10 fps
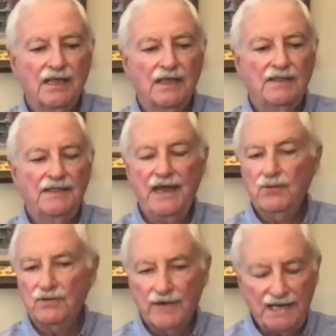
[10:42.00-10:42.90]
they
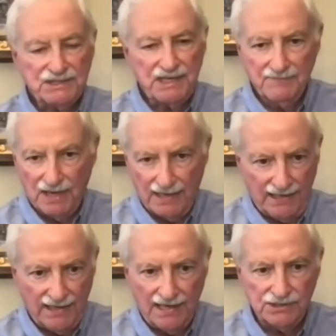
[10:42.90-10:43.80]
were raising
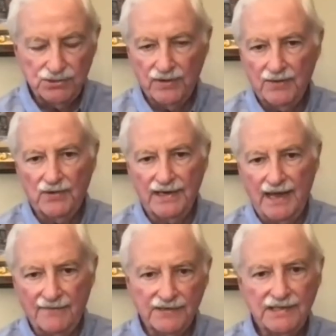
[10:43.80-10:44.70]
money and doing
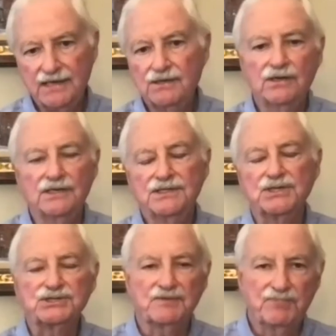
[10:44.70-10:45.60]
whatever they could to
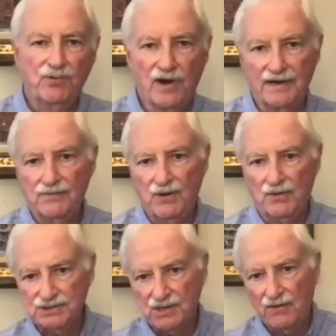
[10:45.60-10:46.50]
support what
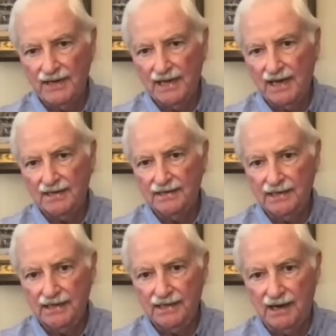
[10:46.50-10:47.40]
was going on
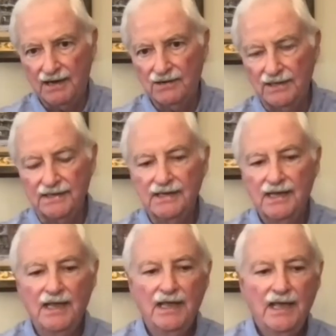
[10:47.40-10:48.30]
in Ireland.
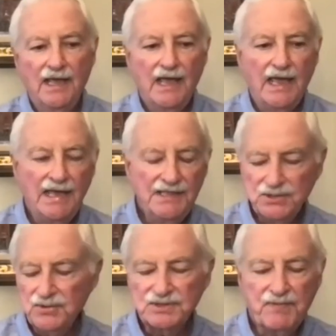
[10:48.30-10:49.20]
And
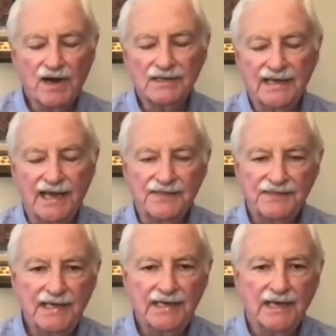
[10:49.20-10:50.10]
this was partly, I
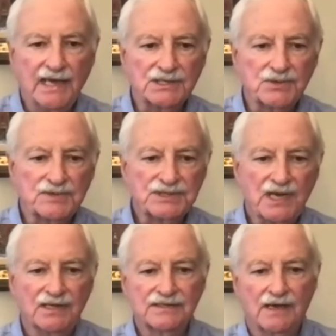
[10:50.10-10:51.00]
think, as a
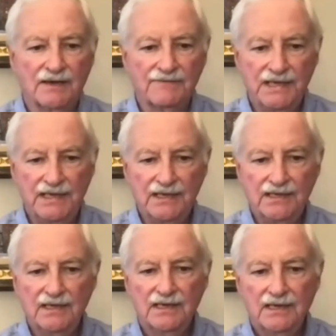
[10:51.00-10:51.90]
result of the
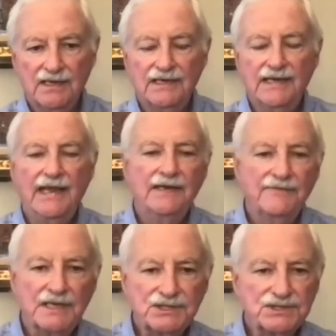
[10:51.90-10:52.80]

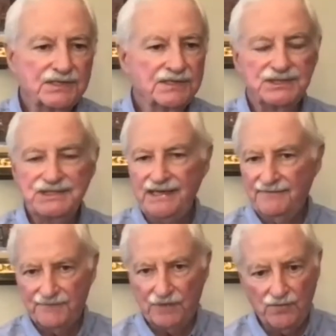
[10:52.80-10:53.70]
nativist,
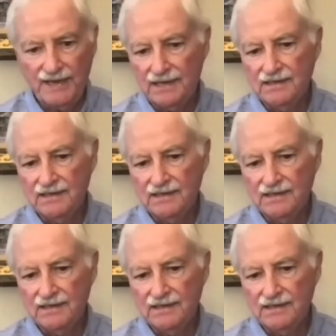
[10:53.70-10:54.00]
xenophobic,